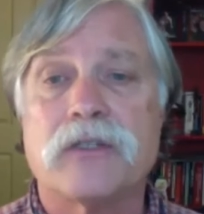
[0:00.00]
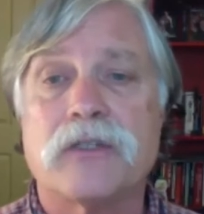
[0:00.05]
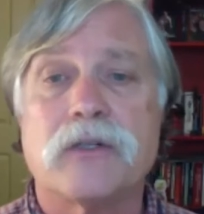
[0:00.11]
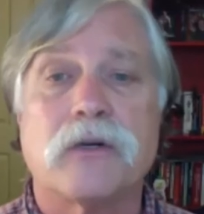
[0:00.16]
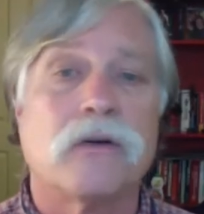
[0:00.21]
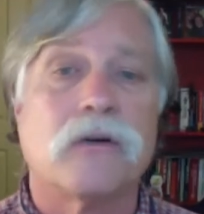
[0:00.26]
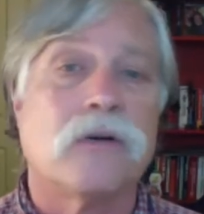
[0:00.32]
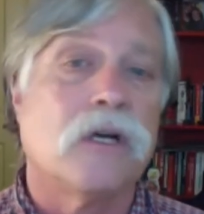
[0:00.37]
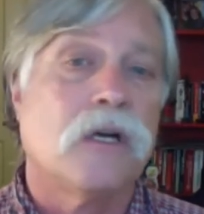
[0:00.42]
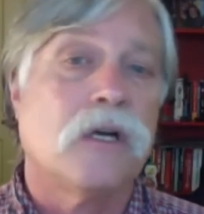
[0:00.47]

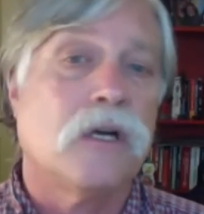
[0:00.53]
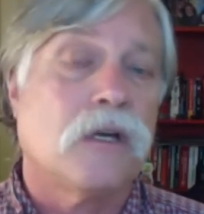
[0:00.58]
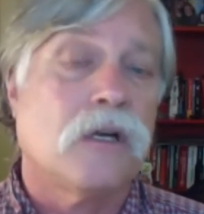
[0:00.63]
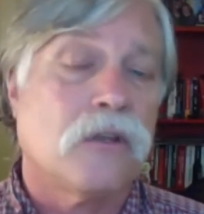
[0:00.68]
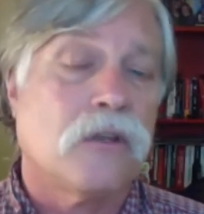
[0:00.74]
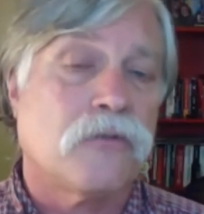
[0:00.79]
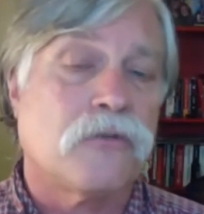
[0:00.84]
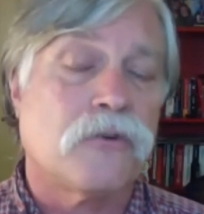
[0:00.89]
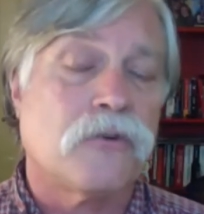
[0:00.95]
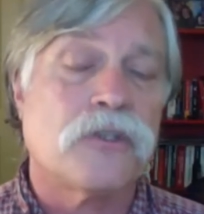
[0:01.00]
So
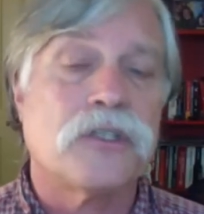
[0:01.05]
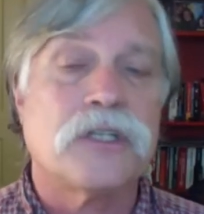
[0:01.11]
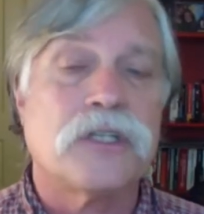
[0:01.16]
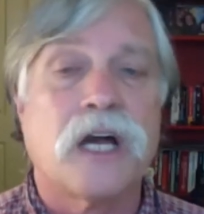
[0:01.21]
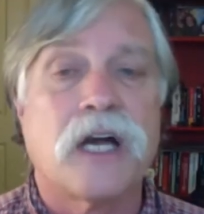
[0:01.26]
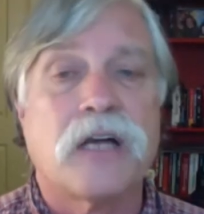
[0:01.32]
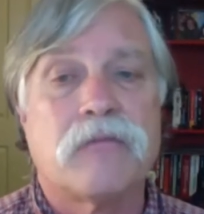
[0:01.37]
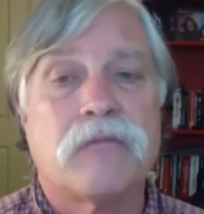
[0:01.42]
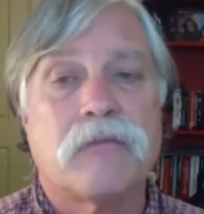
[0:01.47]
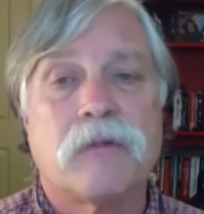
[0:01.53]
the first
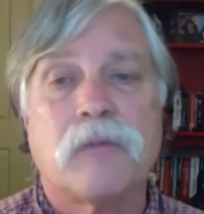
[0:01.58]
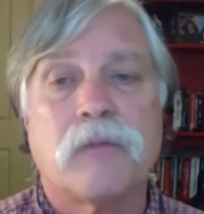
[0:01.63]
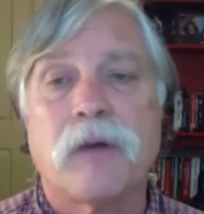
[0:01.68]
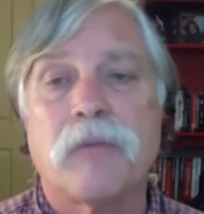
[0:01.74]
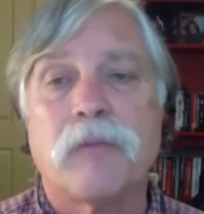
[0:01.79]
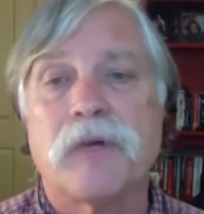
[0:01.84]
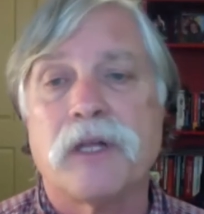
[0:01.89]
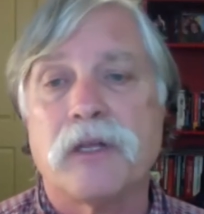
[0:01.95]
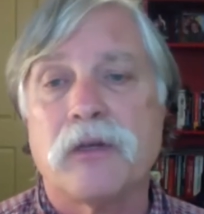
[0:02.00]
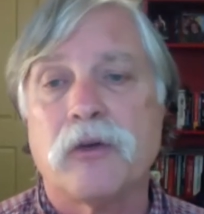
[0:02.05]
shot, there
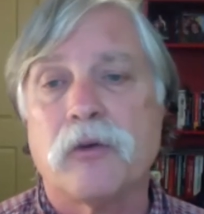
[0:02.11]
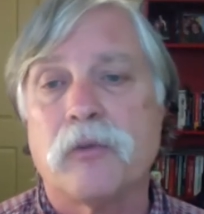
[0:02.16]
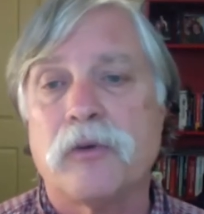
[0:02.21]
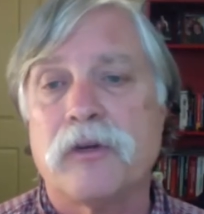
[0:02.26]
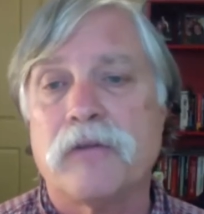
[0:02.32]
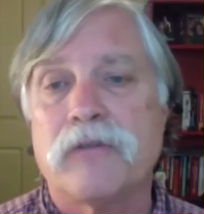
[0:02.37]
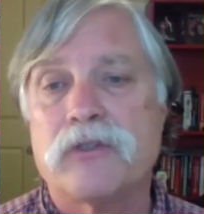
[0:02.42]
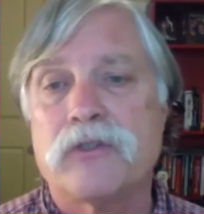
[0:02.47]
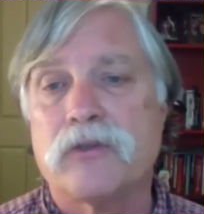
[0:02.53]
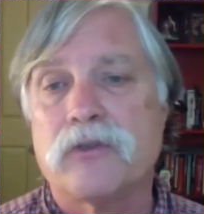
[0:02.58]
might be a little bit
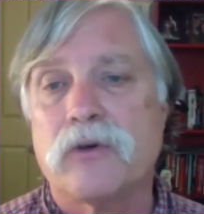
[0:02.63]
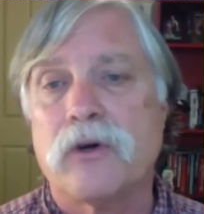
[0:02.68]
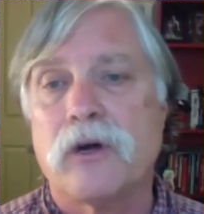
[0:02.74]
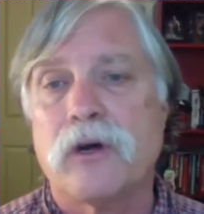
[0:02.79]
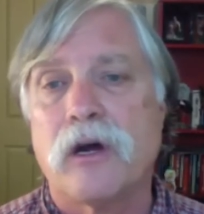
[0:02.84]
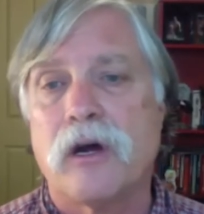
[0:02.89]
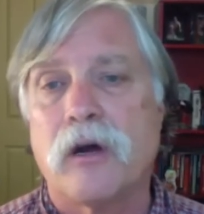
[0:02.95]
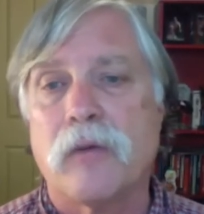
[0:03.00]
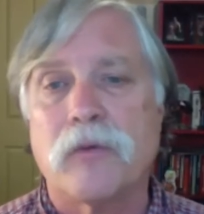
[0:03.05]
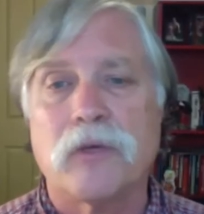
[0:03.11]
of a sore
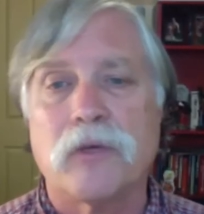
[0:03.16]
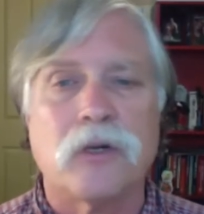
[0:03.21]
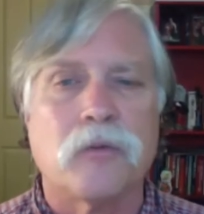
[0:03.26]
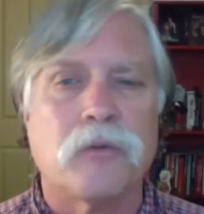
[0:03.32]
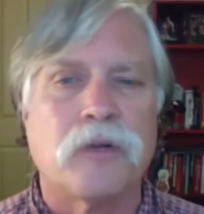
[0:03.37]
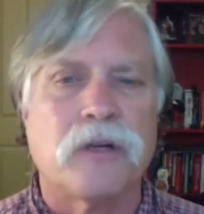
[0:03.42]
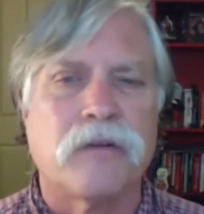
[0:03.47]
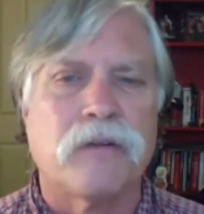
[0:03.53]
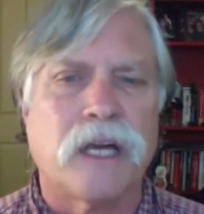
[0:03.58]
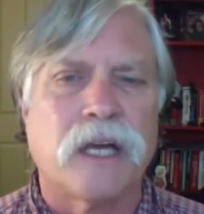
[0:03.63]
arm, a little
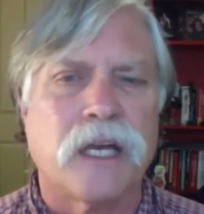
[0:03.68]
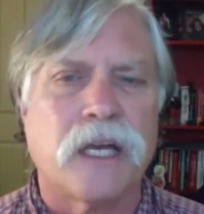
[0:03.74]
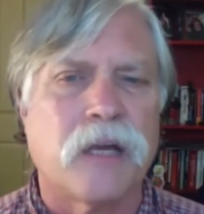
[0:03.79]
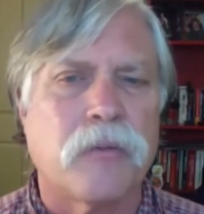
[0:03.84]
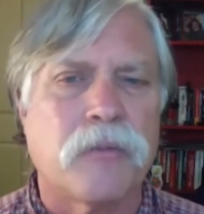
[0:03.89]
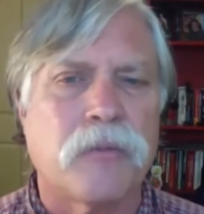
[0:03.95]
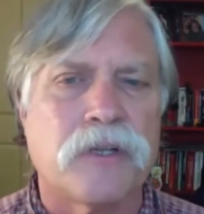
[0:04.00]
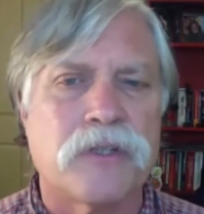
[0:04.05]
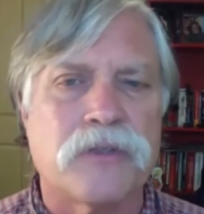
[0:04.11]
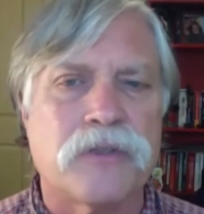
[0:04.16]
bit of a
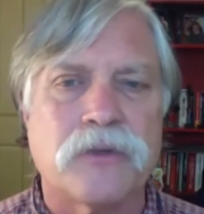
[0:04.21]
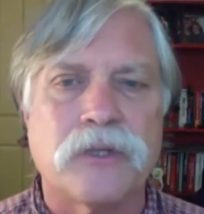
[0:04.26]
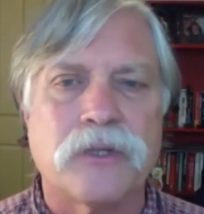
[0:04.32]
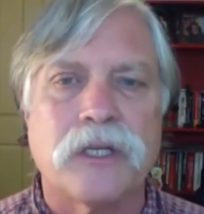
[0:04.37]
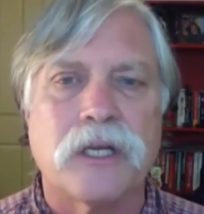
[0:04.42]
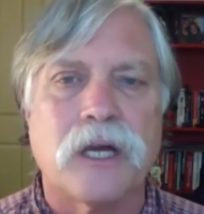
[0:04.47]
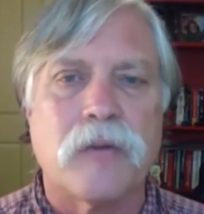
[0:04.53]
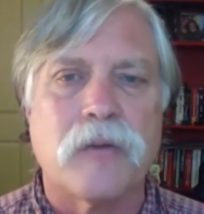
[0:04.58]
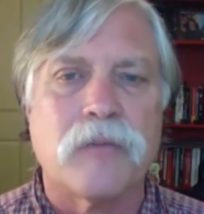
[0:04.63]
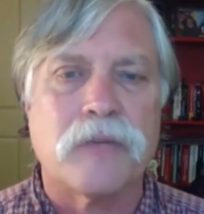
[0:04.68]
headache, but it's really
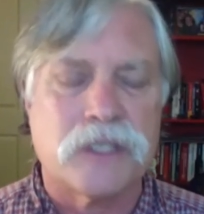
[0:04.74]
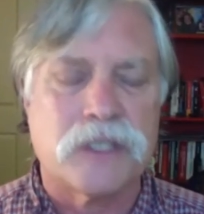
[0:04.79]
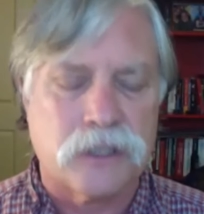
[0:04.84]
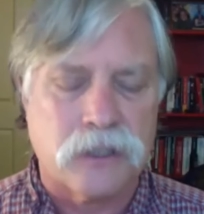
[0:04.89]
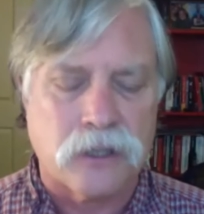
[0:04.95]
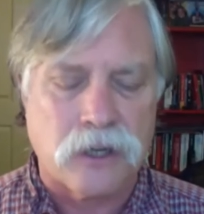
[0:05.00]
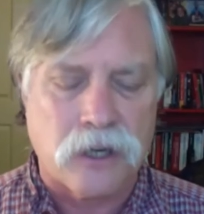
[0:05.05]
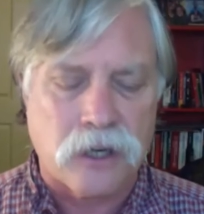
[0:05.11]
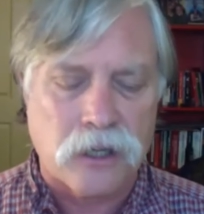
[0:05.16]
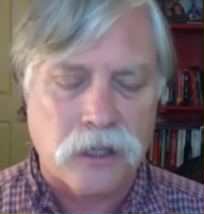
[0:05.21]
not much
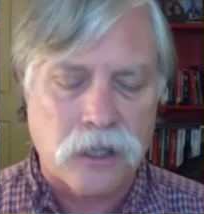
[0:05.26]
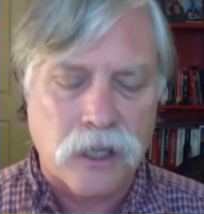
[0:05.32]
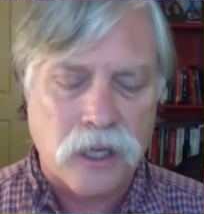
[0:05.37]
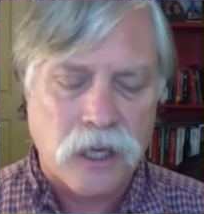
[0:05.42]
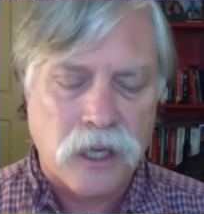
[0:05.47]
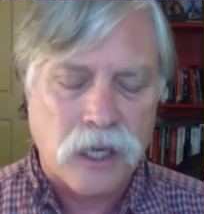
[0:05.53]
at all.